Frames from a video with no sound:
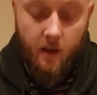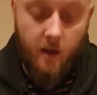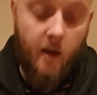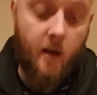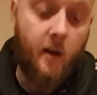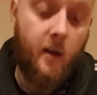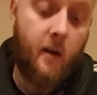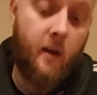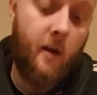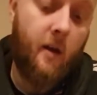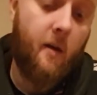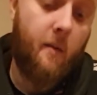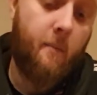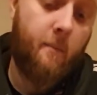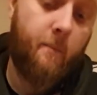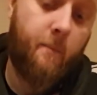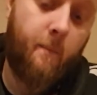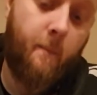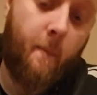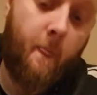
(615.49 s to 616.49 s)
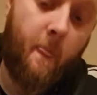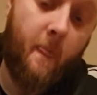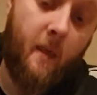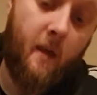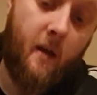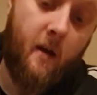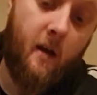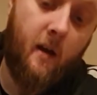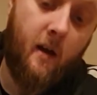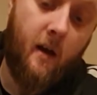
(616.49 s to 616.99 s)

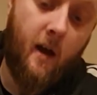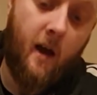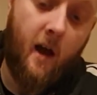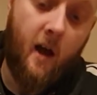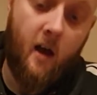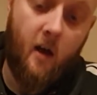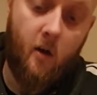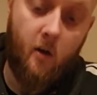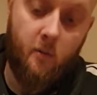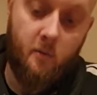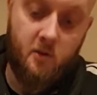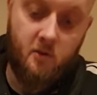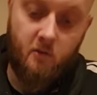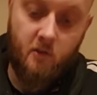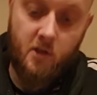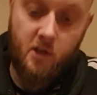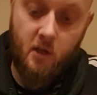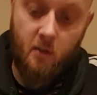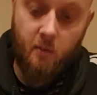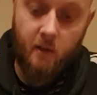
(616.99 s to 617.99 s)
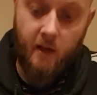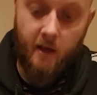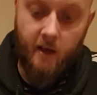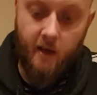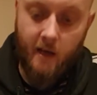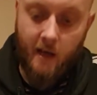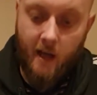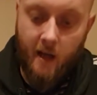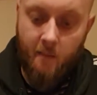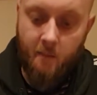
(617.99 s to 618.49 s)
I was originally
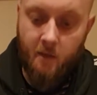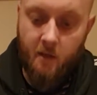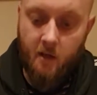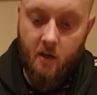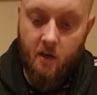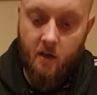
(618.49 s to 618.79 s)
playing Lambda